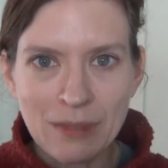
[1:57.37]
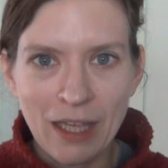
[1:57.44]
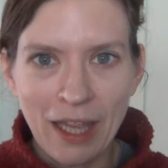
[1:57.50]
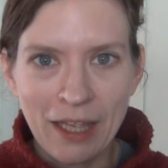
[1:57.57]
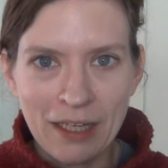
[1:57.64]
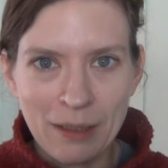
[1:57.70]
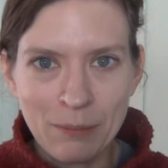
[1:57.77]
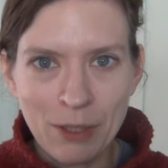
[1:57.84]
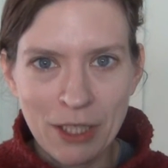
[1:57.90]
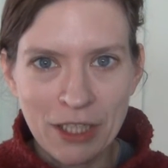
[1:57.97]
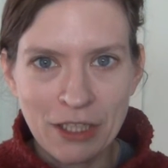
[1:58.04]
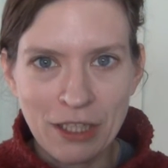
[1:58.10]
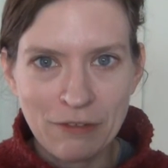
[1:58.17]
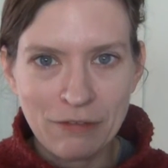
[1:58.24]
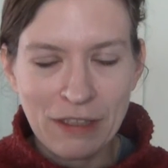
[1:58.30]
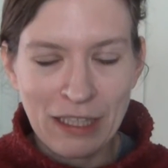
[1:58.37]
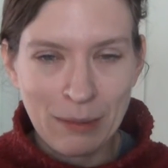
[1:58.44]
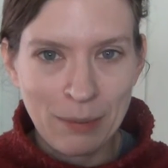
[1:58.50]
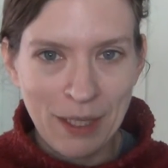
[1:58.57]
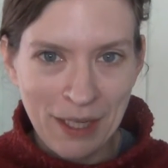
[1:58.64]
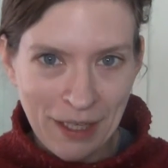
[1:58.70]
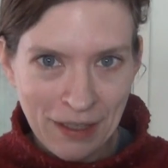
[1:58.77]
and I bought it off
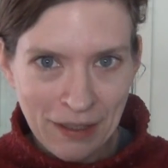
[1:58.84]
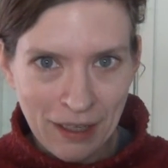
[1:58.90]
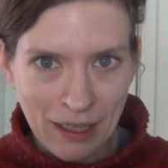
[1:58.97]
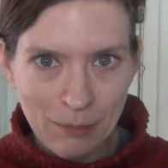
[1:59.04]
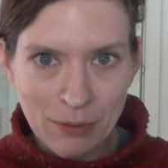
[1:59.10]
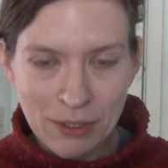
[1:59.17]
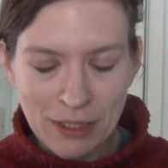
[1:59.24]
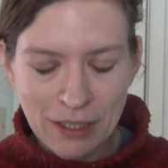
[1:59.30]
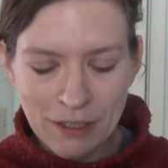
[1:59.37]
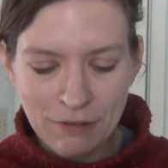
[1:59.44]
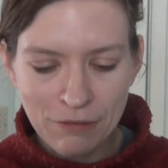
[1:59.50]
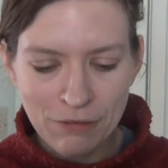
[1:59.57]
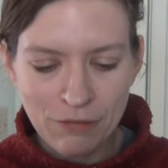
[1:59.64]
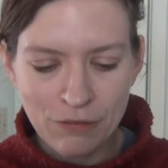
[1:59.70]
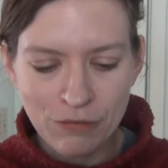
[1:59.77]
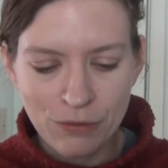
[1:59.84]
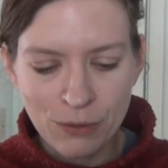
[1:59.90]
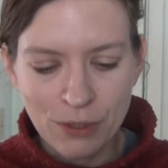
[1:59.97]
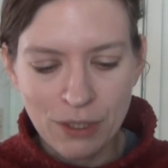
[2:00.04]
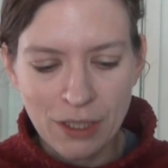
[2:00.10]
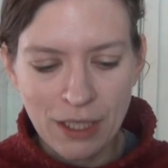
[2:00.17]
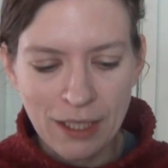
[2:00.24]
eBay, I believe,
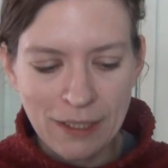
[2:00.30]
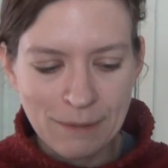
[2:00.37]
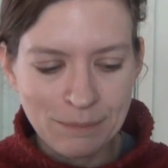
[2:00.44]
for